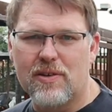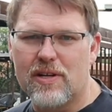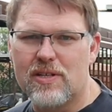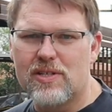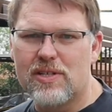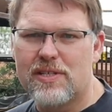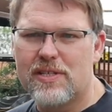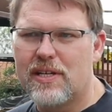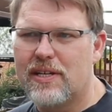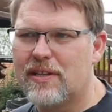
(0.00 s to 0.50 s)

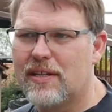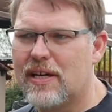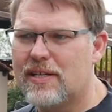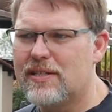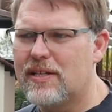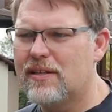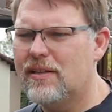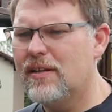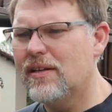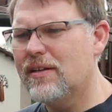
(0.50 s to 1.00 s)
Register and they
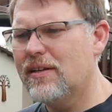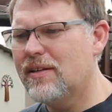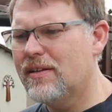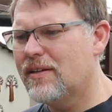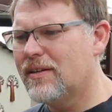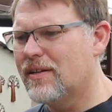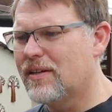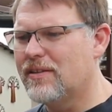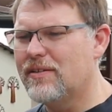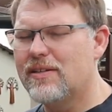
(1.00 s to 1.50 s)
said,
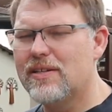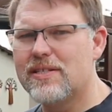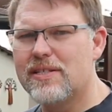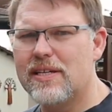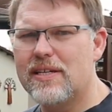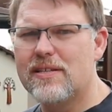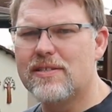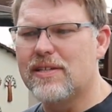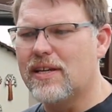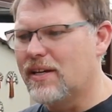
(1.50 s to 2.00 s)
no, it's
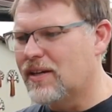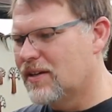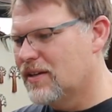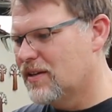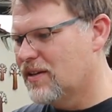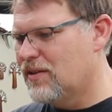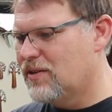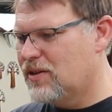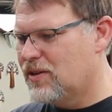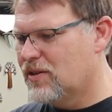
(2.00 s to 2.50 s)
easy.
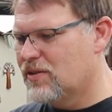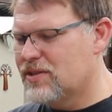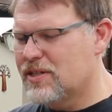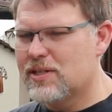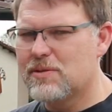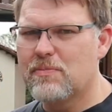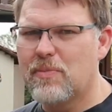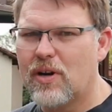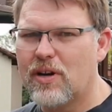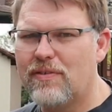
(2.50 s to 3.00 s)
You
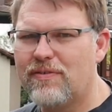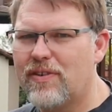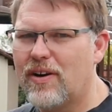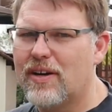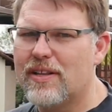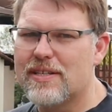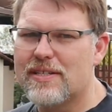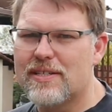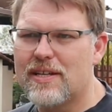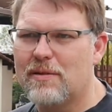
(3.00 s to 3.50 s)
just
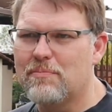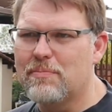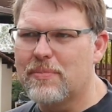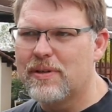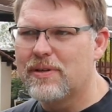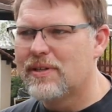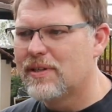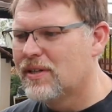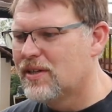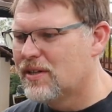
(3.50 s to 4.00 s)
modify the sump.
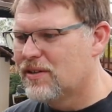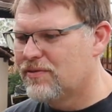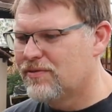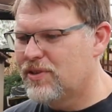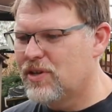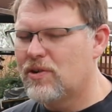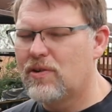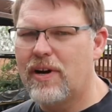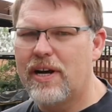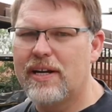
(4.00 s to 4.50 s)

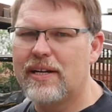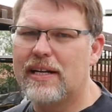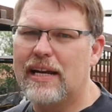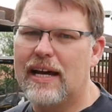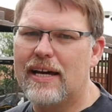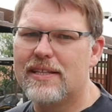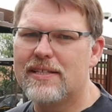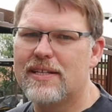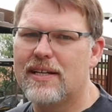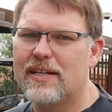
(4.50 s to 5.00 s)
Few rand
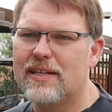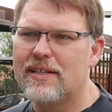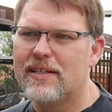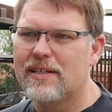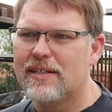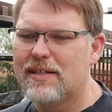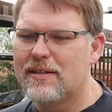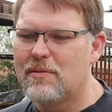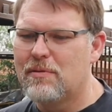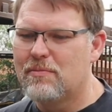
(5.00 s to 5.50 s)
later,
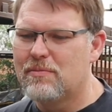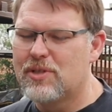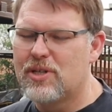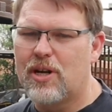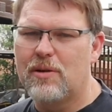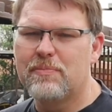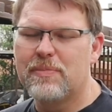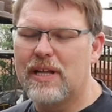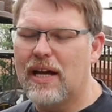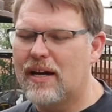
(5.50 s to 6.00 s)

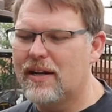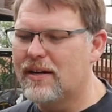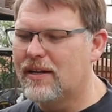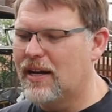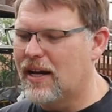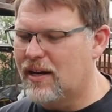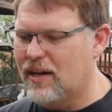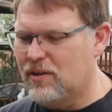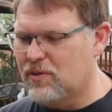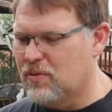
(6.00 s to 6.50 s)
job
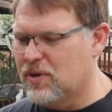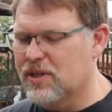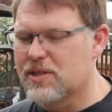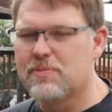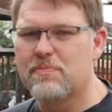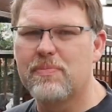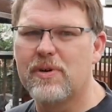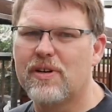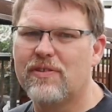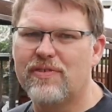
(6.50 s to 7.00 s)
done, and it
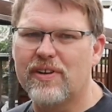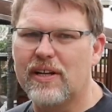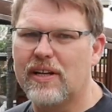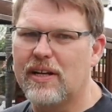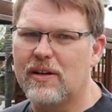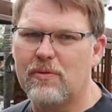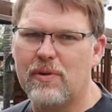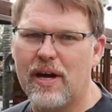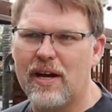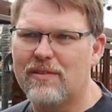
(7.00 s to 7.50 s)
works
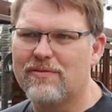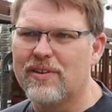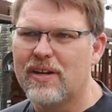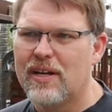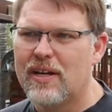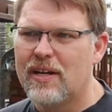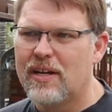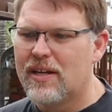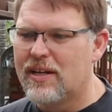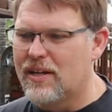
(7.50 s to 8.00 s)
perfectly. We have
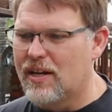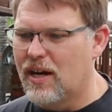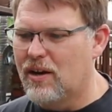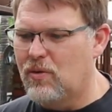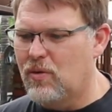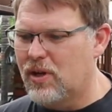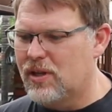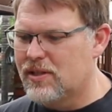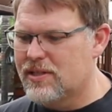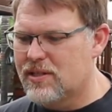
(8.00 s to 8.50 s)

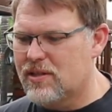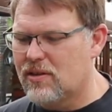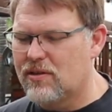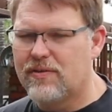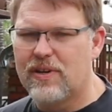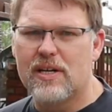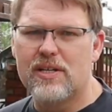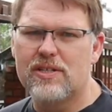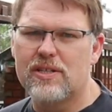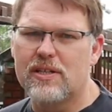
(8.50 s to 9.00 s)
no oil
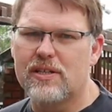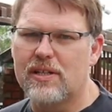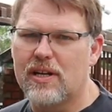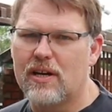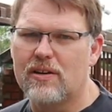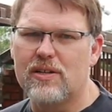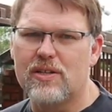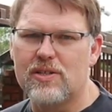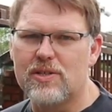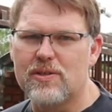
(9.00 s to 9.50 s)
starvation,
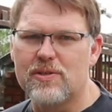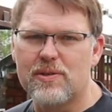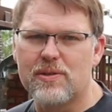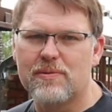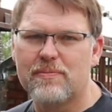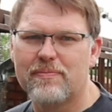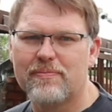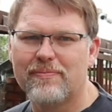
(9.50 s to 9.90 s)
no issues.